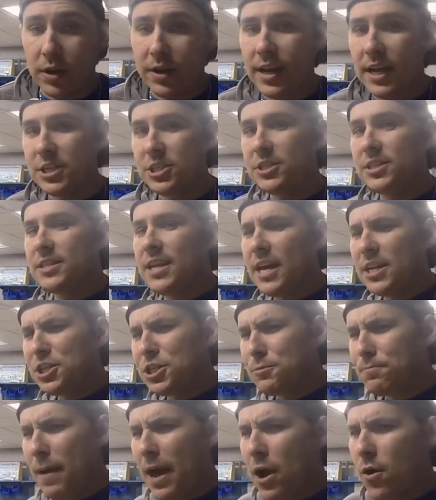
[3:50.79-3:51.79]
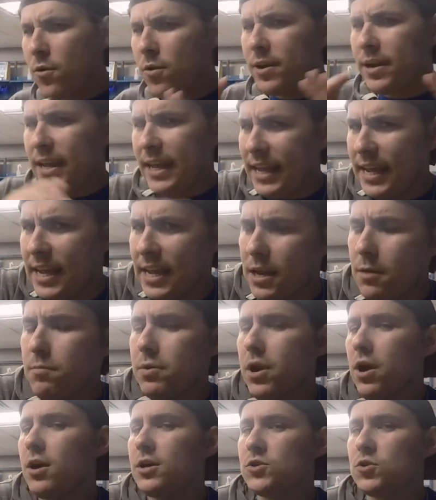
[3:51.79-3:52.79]
Not just power in,
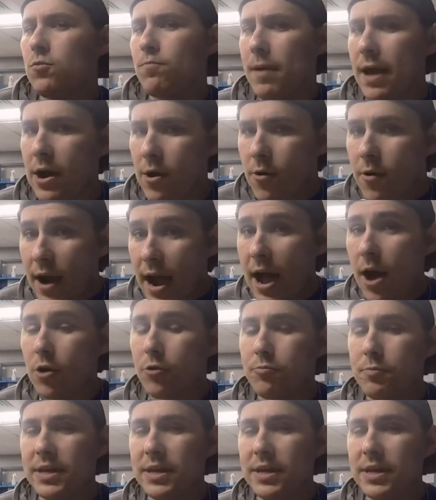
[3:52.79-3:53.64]
but also power out,